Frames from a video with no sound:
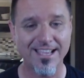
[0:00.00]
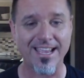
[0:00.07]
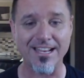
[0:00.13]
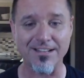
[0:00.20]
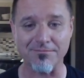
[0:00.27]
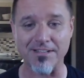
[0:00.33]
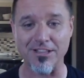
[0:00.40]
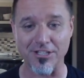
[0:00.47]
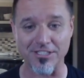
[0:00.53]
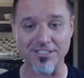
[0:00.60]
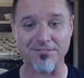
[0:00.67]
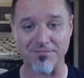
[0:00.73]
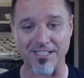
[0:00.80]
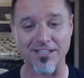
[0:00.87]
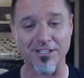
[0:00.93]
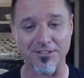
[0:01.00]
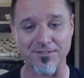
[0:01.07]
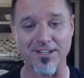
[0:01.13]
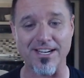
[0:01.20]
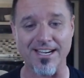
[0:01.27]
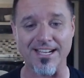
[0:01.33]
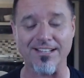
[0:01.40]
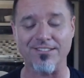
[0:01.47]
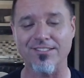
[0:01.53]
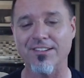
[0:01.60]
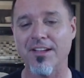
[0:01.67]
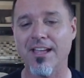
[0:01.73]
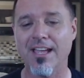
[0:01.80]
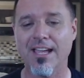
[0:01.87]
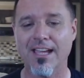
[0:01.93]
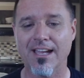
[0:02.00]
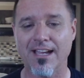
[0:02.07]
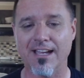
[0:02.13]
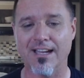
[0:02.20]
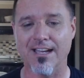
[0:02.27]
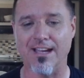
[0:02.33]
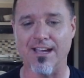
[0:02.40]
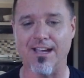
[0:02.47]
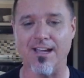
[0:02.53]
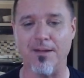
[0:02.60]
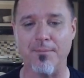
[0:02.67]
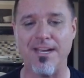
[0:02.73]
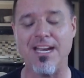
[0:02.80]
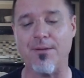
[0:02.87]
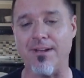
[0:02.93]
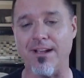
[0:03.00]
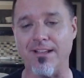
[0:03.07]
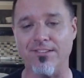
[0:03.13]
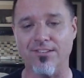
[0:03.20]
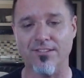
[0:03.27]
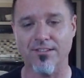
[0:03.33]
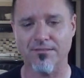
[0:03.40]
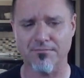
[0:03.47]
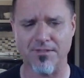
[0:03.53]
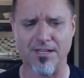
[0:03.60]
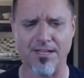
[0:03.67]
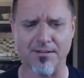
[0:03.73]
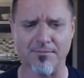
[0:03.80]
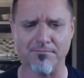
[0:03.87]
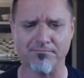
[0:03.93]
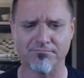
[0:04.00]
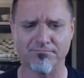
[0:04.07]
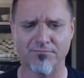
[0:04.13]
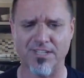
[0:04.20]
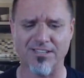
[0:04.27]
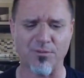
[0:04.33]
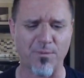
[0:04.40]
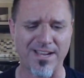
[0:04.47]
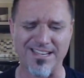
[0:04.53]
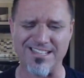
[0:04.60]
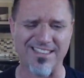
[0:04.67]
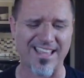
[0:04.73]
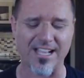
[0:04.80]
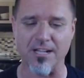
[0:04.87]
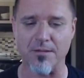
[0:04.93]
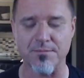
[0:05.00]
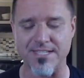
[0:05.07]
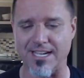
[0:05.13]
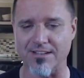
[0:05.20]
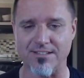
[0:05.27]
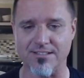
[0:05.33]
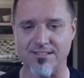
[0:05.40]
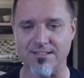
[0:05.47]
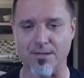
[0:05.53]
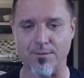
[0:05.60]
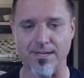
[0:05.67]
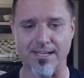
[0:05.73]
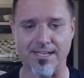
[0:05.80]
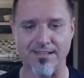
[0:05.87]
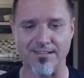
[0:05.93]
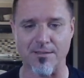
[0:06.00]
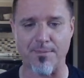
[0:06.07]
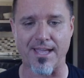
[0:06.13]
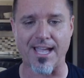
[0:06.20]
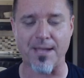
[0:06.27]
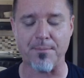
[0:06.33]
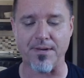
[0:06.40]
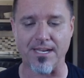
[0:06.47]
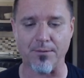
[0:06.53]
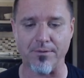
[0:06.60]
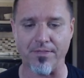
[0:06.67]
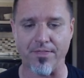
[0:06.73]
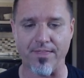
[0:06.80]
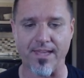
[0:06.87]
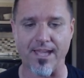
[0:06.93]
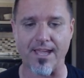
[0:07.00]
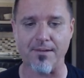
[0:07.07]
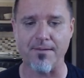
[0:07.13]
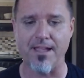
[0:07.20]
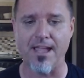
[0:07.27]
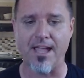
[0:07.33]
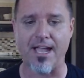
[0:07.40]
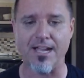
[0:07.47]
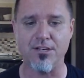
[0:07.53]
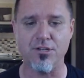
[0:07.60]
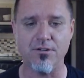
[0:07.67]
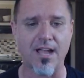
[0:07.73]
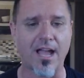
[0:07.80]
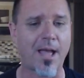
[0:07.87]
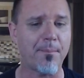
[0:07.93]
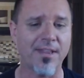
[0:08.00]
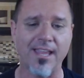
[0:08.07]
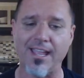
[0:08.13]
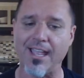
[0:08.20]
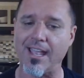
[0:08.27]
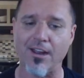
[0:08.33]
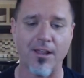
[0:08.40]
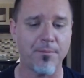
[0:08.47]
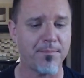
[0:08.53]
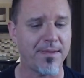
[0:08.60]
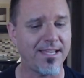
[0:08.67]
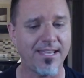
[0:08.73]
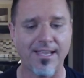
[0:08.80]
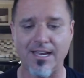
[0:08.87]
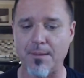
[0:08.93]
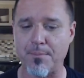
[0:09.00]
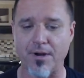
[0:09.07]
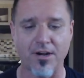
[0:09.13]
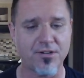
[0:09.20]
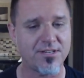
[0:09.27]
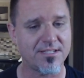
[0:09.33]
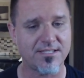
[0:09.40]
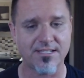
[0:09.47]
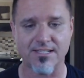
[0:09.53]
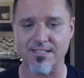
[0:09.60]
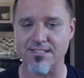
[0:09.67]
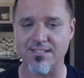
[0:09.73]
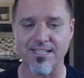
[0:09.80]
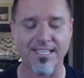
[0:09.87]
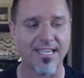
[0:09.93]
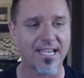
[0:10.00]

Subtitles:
it looks very nice. But anyways, we'll have to wait until that comes out to see what ends up happening with that. I do not plan on making any purchases to